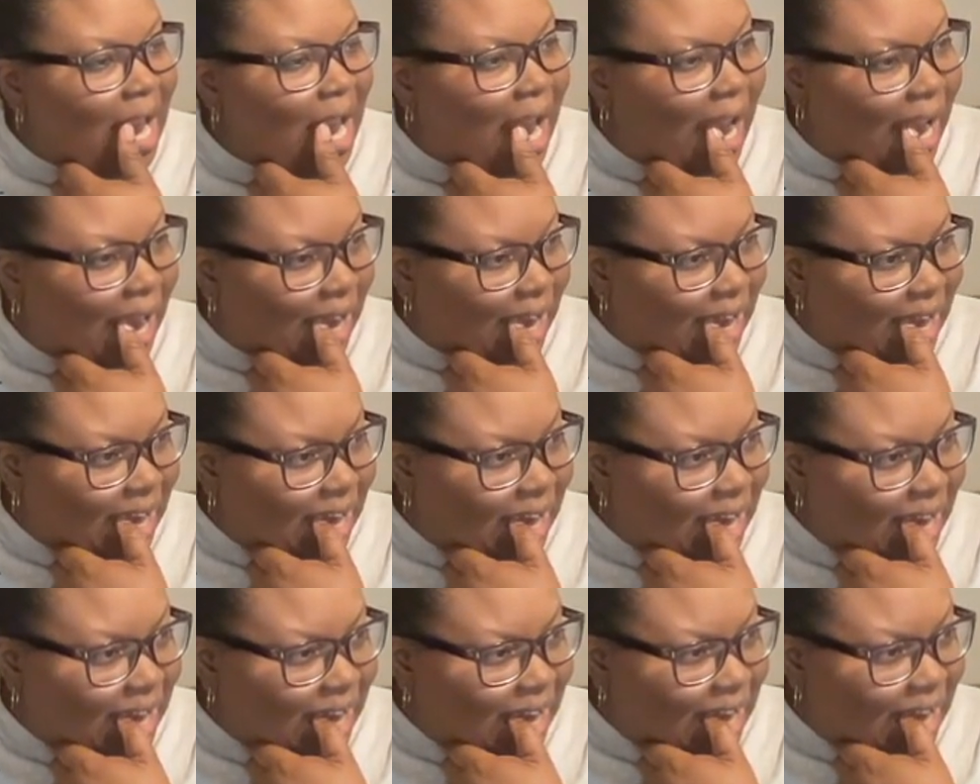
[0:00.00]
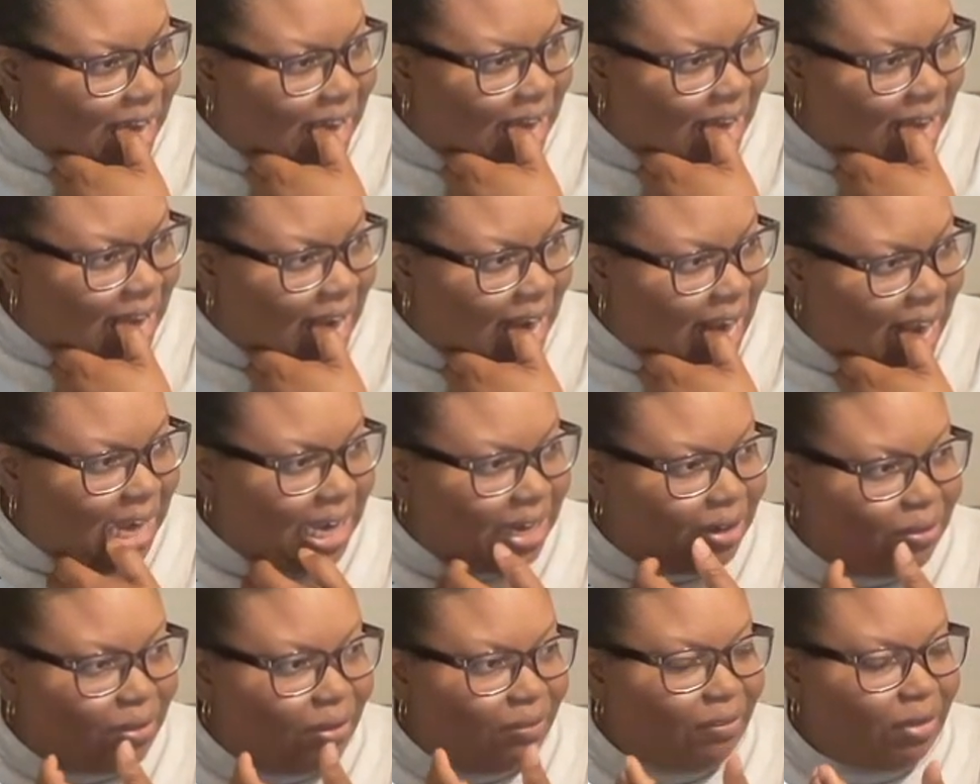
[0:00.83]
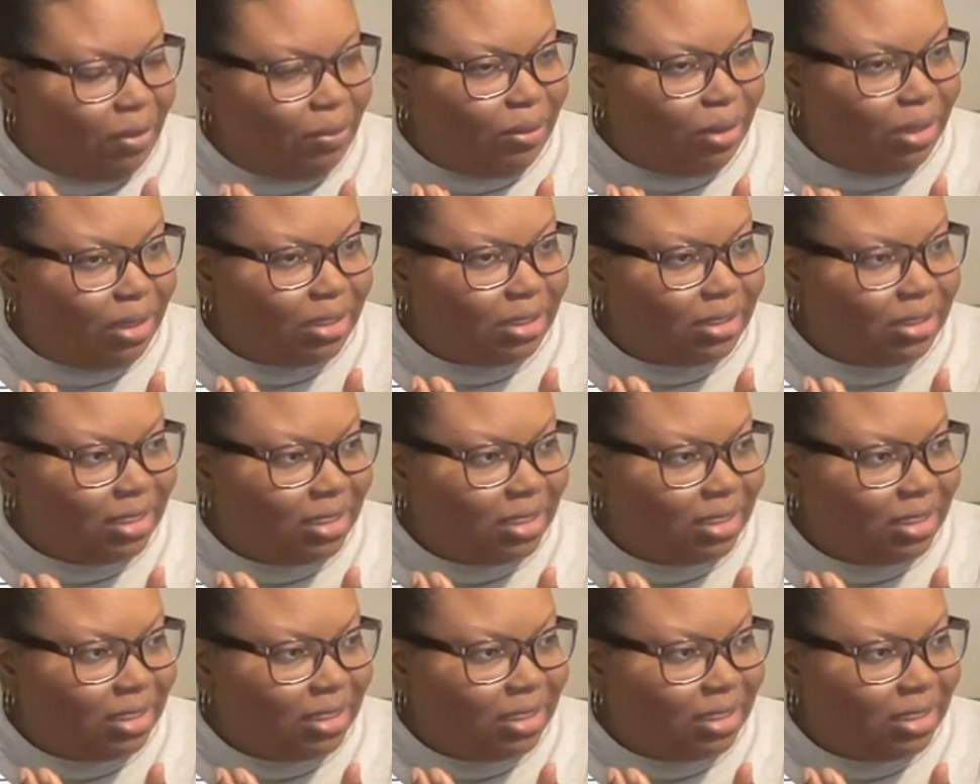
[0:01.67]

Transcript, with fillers: Uh I don't know if I wanna